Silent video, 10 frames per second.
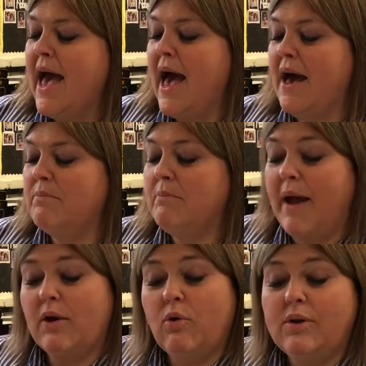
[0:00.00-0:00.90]

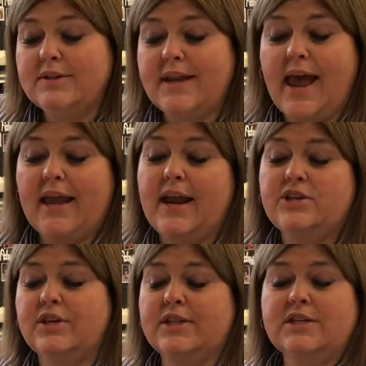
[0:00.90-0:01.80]
My goal today, and I
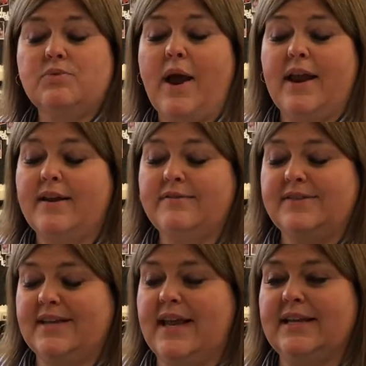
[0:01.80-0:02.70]
took this right out of
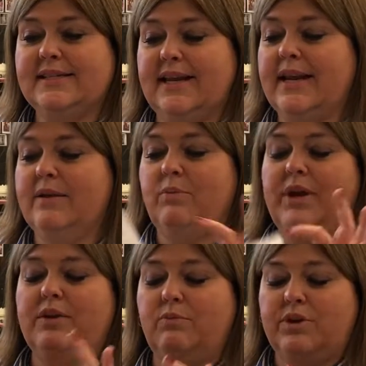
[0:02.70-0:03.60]
StudySync,
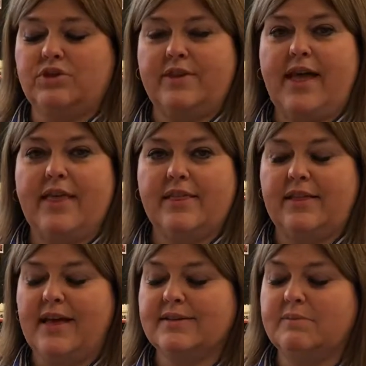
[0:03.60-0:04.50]
we showed that in the
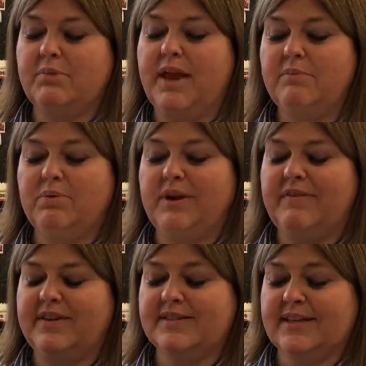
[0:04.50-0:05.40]
lesson plan
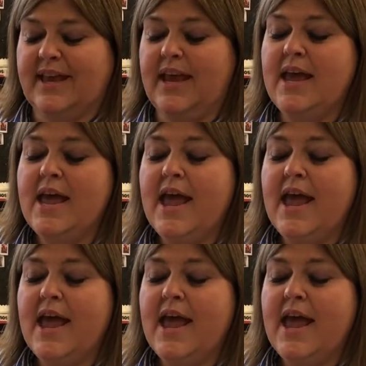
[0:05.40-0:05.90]
previously,